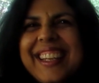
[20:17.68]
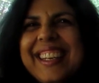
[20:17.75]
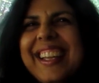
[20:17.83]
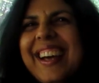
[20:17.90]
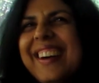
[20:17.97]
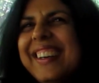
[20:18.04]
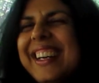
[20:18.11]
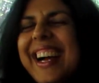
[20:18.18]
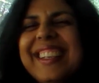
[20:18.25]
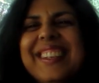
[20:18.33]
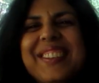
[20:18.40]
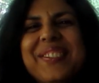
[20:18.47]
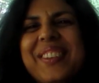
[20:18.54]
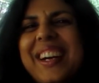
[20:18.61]
No, I
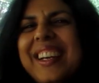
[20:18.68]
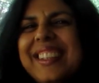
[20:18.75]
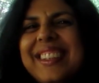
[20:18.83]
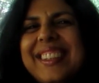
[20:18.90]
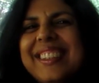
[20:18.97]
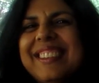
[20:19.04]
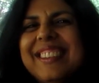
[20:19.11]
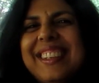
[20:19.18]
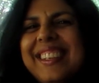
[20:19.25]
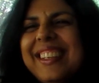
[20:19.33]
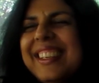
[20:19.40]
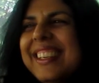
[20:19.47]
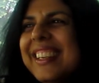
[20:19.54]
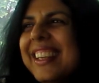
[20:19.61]
don't mind,
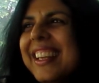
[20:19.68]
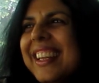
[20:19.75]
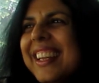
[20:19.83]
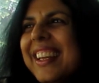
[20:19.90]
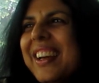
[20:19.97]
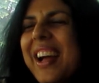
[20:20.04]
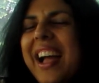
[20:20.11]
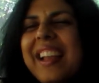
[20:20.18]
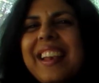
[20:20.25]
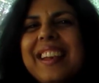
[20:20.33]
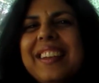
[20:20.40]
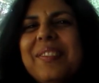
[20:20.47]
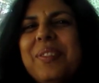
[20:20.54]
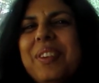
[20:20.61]
really.
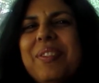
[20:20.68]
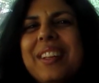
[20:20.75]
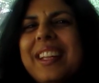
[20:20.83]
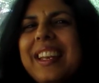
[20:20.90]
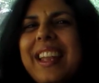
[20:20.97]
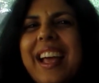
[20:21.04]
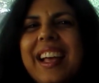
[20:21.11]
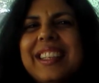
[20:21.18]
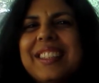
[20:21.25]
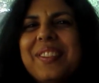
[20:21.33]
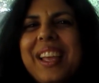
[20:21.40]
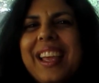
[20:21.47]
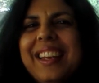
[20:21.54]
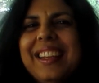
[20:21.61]
The people can ask
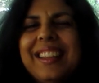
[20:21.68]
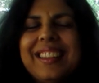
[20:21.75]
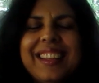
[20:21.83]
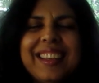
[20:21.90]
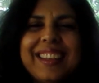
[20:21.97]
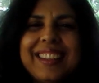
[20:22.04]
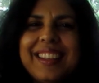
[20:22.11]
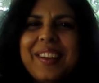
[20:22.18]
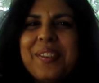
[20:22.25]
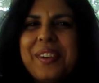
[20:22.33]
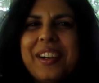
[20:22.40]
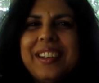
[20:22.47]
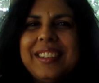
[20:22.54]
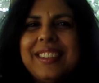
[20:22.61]
me anything they
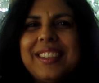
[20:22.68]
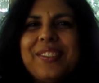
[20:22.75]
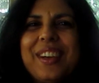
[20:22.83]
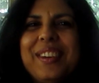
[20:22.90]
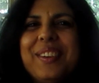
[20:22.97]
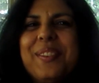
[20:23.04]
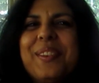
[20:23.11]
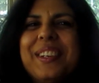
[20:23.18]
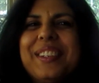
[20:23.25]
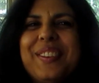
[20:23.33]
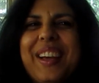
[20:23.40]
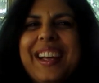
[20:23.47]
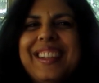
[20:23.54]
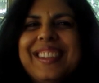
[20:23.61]
want. If I don't want
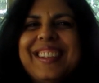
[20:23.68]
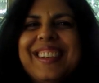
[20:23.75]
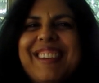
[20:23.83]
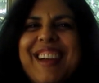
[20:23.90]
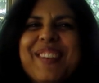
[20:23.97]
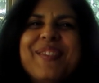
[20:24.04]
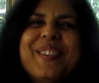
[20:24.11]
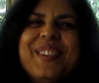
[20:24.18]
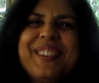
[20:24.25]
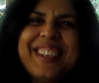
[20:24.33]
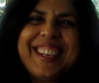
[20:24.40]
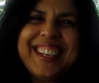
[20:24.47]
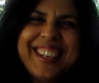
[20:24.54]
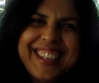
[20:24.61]
to answer, I won't.